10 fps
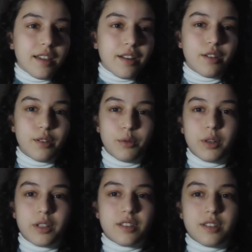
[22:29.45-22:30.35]
You know,
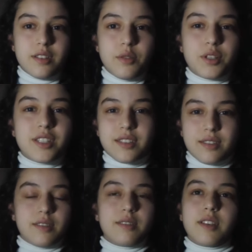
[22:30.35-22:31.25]

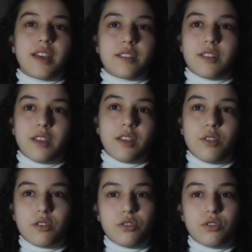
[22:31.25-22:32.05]
what's getting your